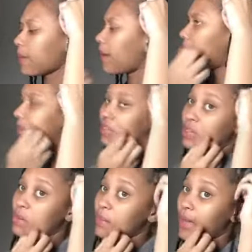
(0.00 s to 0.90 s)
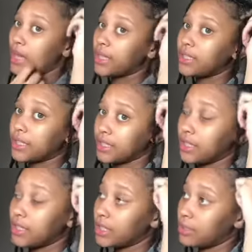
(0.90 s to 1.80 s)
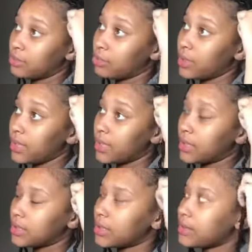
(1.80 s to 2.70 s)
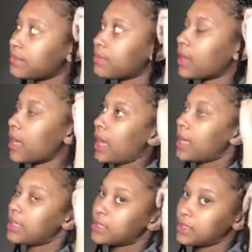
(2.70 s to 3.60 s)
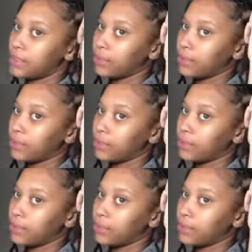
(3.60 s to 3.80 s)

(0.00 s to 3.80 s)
I looked on her page and she sells wigs. This is her